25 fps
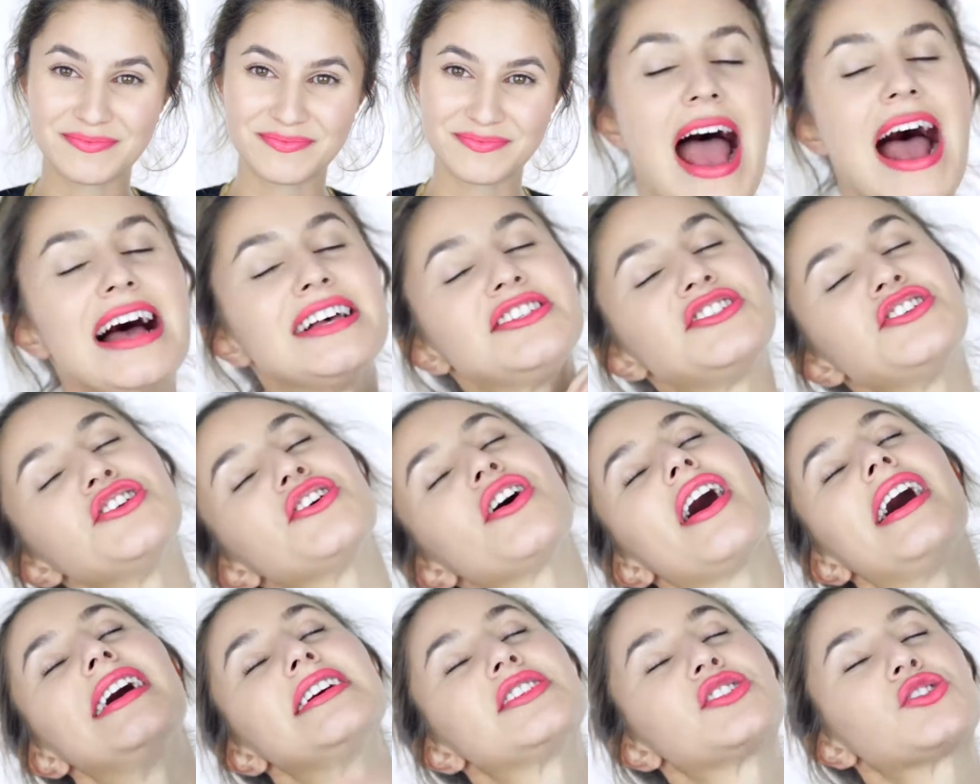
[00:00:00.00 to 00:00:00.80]
As you
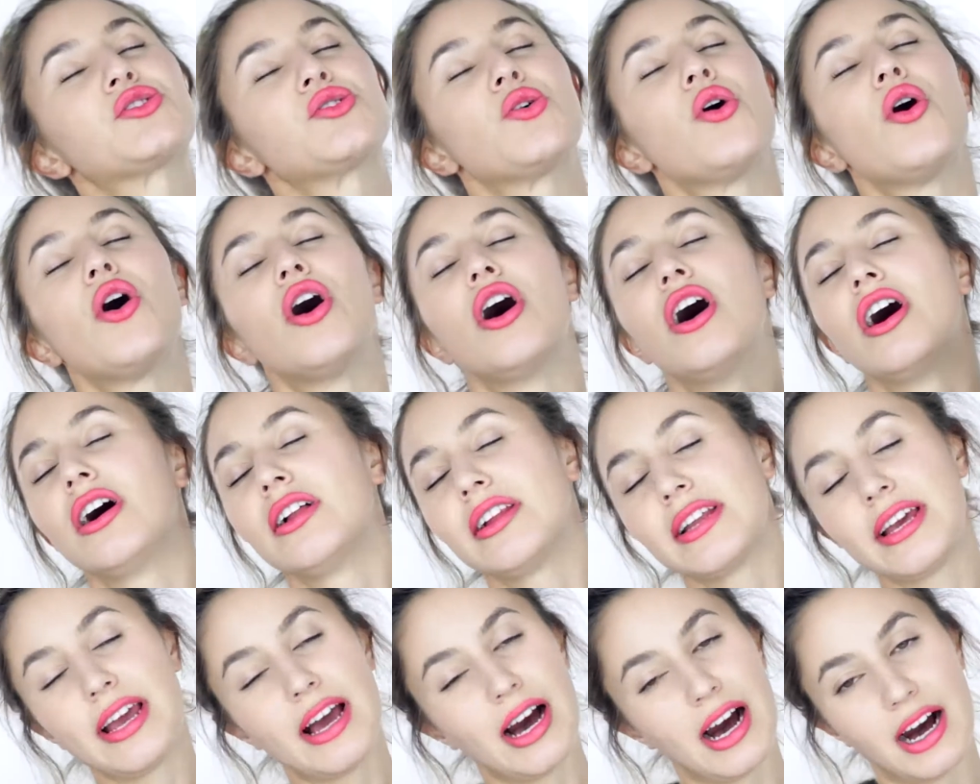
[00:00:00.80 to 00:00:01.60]
guys saw
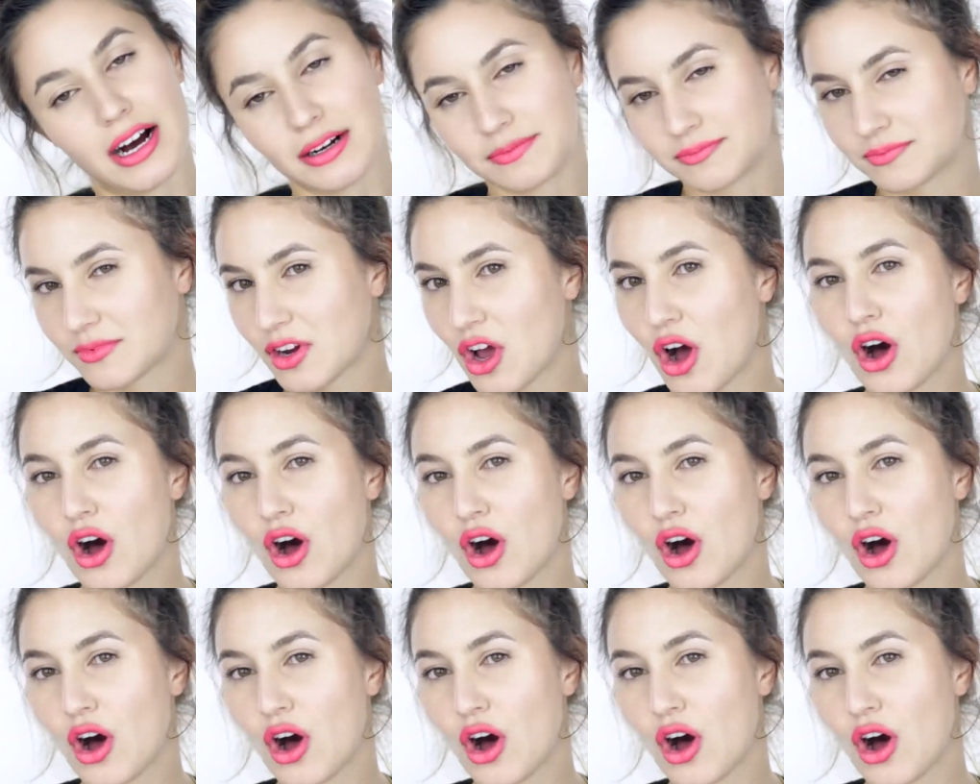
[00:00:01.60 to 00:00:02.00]
earlier